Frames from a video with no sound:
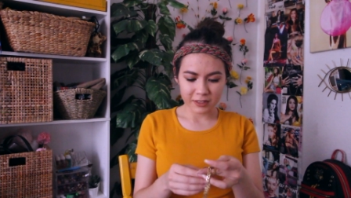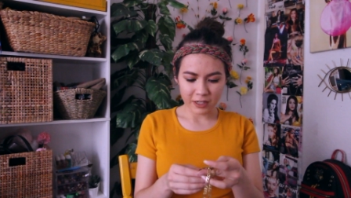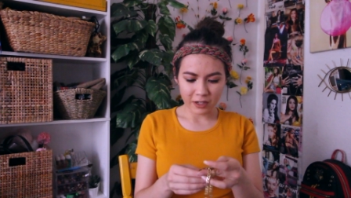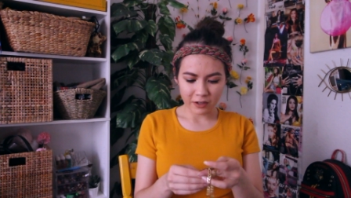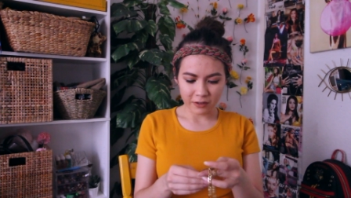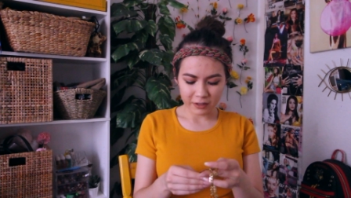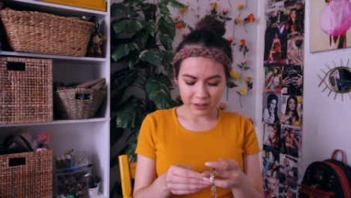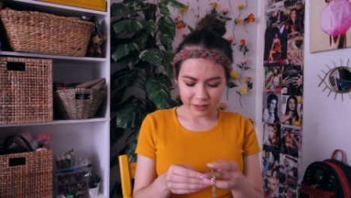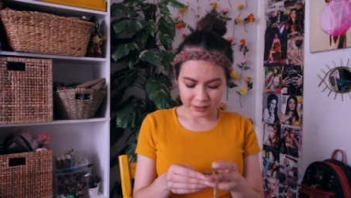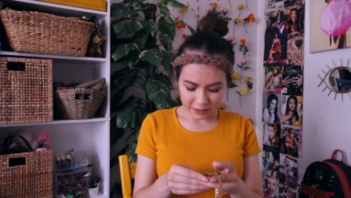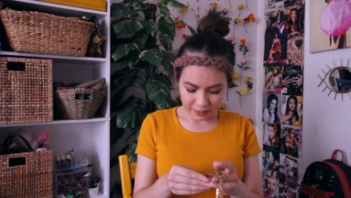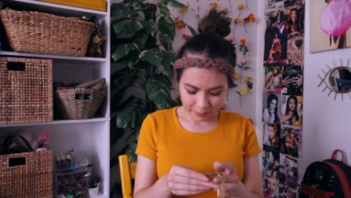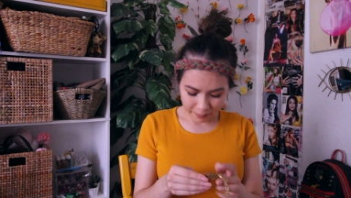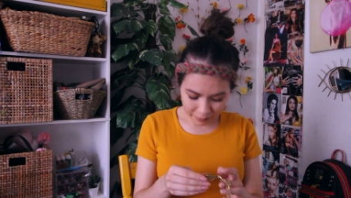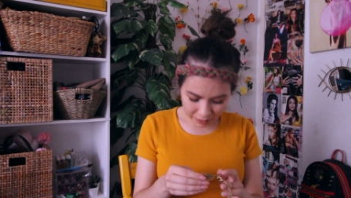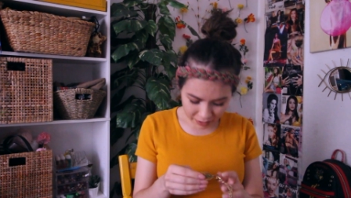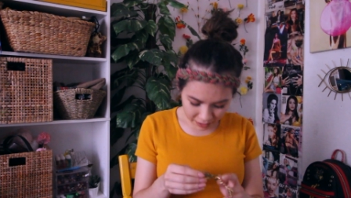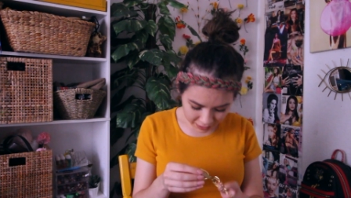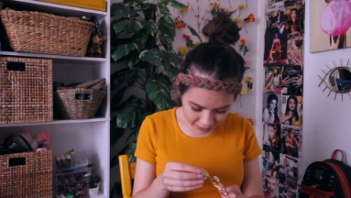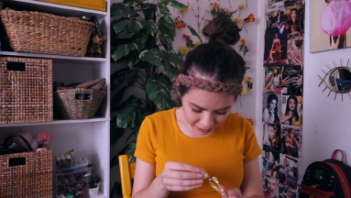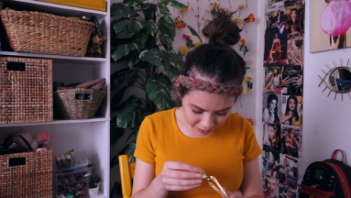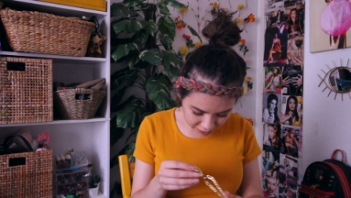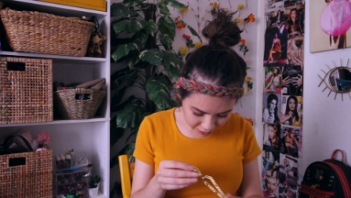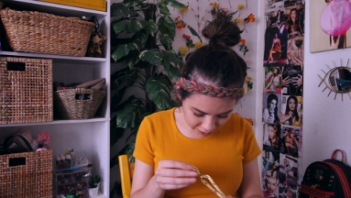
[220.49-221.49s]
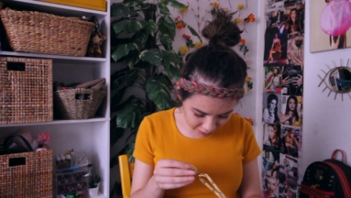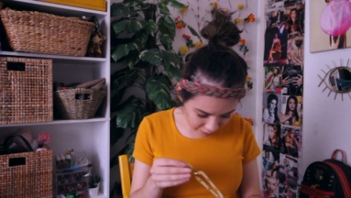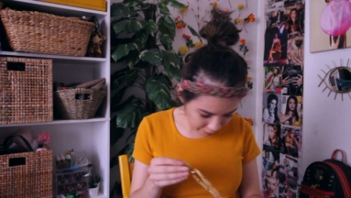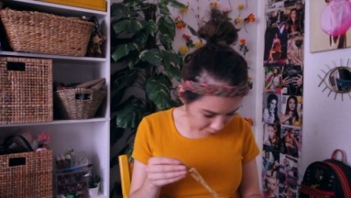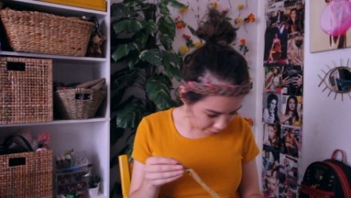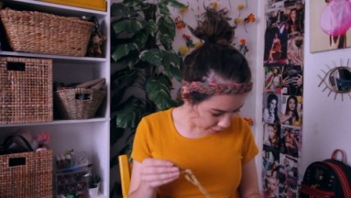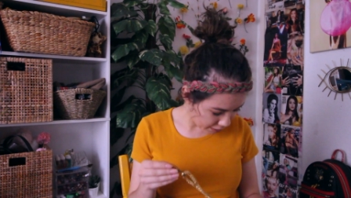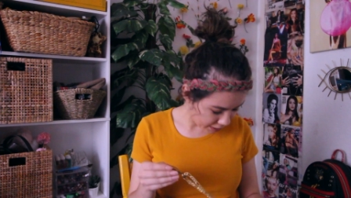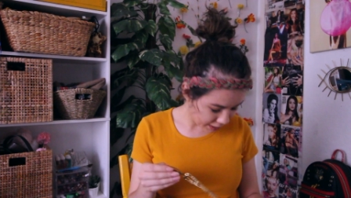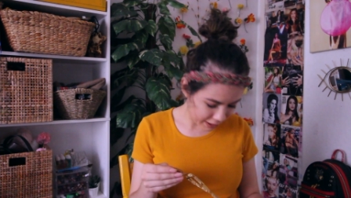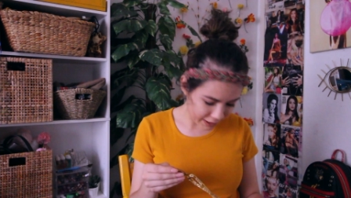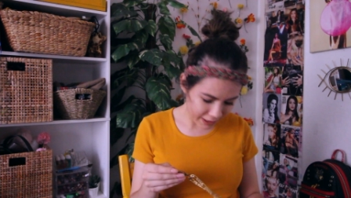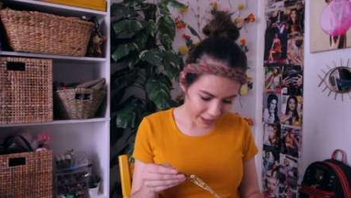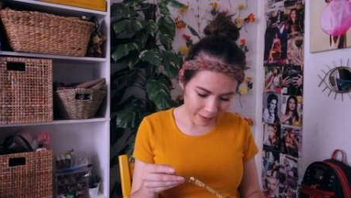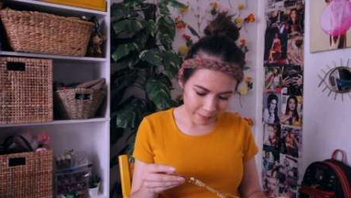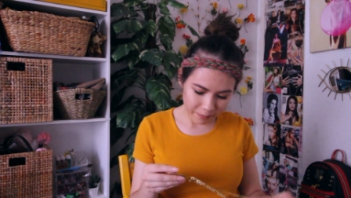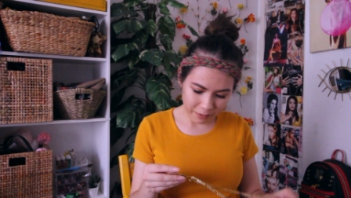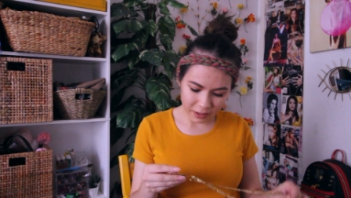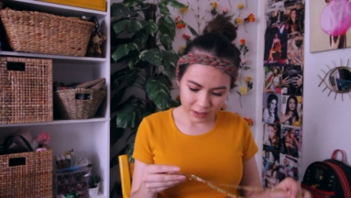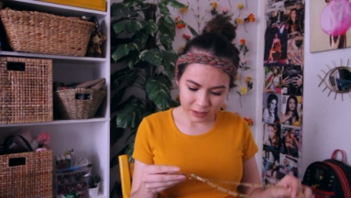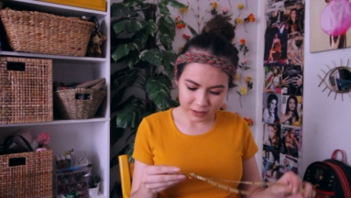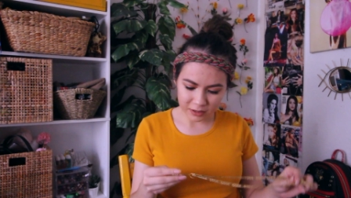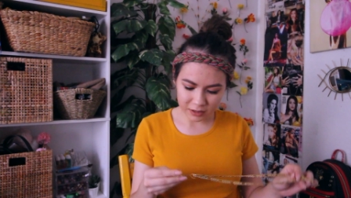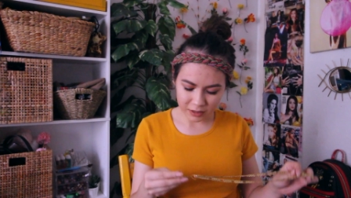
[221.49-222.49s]
tell in the picture, but in that
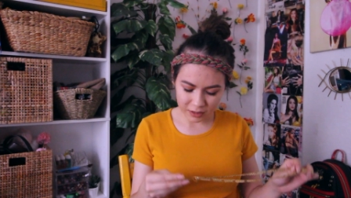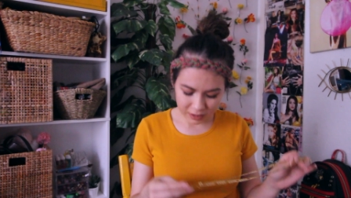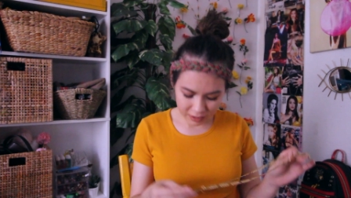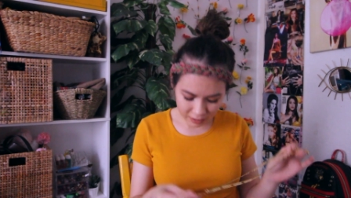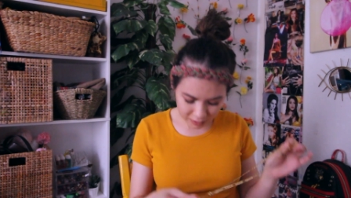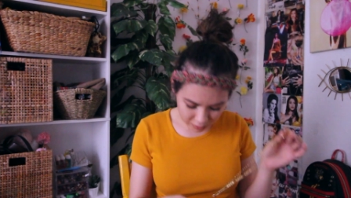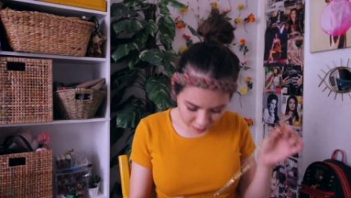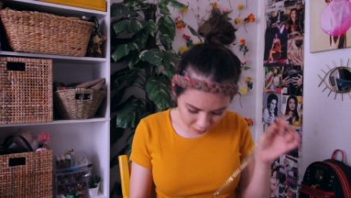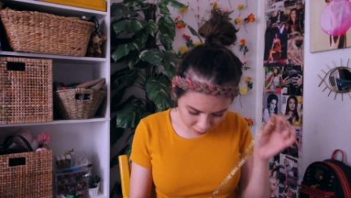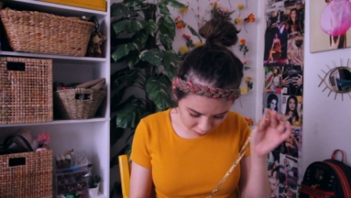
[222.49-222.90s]
picture he's